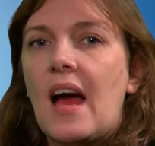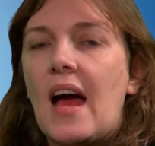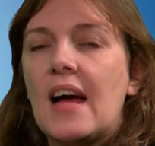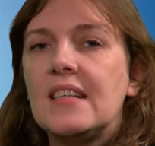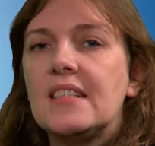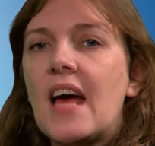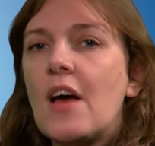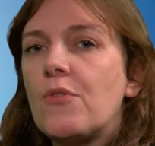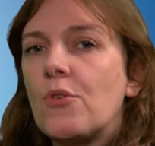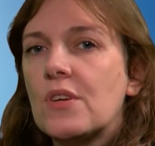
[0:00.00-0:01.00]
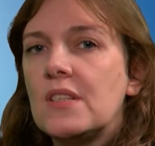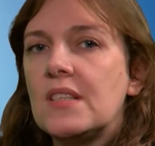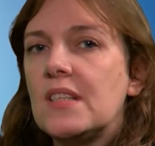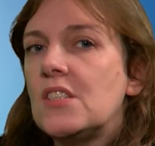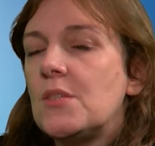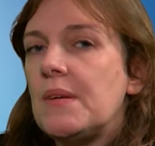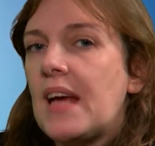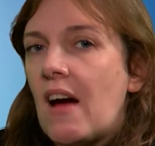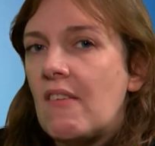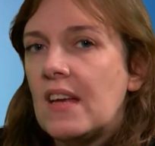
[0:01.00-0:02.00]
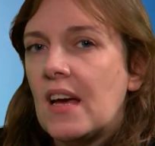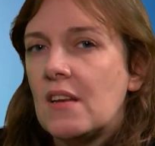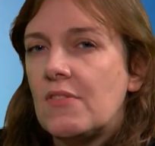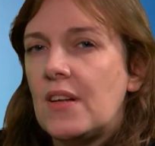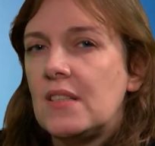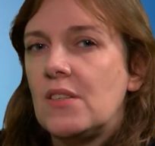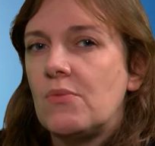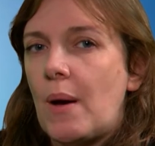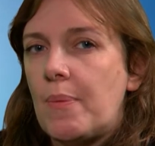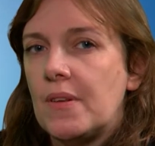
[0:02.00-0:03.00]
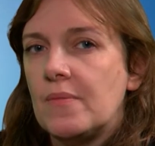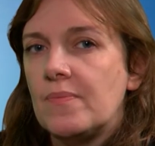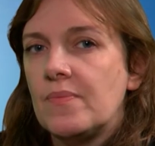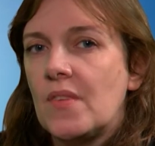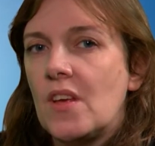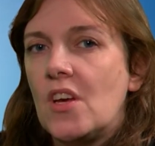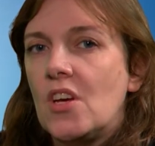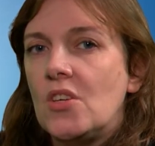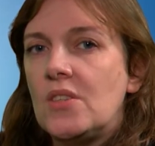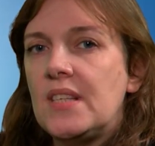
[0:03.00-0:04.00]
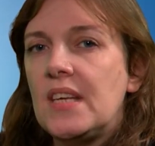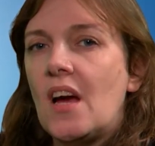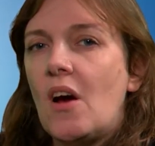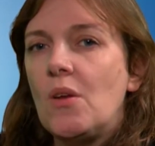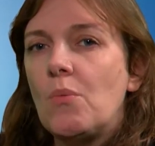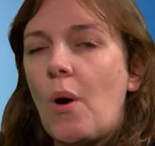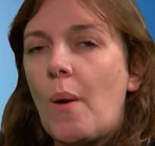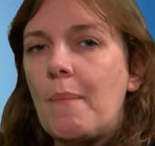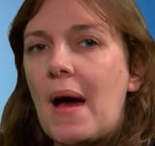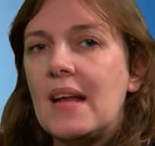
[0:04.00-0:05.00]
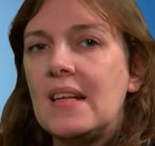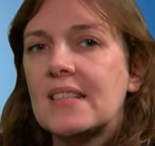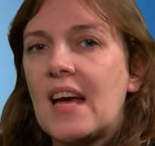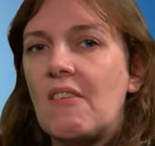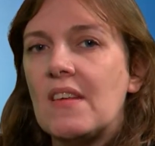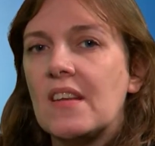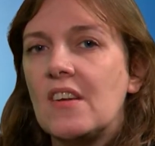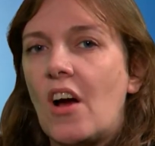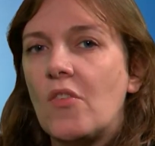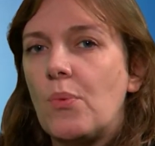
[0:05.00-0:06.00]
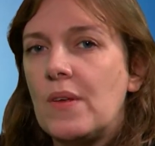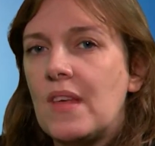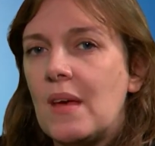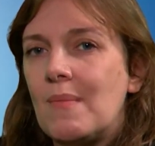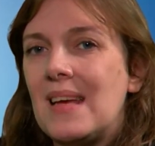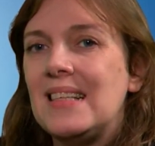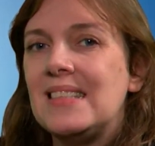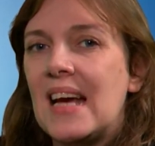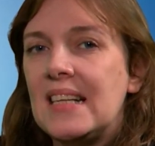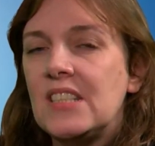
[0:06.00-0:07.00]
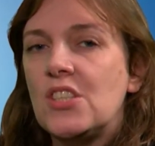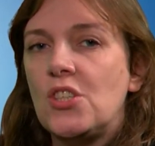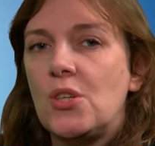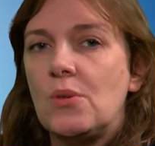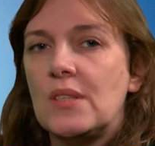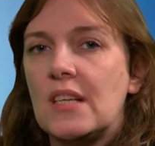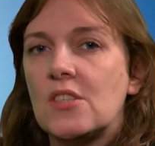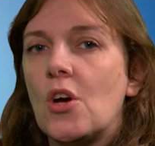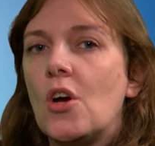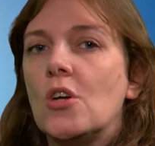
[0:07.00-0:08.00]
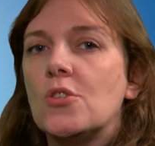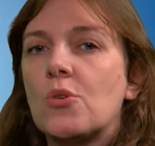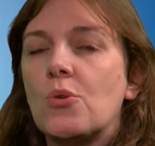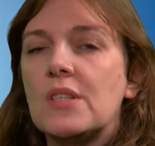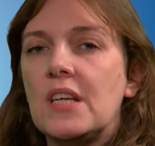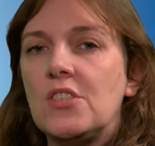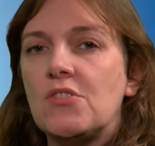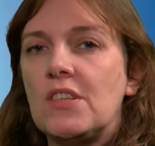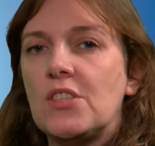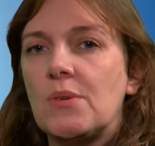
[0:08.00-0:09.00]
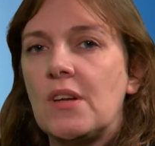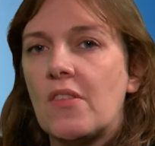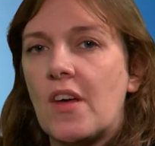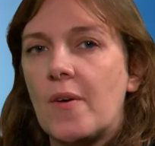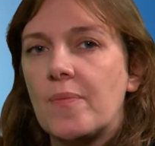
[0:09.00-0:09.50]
and is therefore considered to be carrying an offensive weapon. You see, only one man is carrying the knife with him, intending to use it to cause injury to another.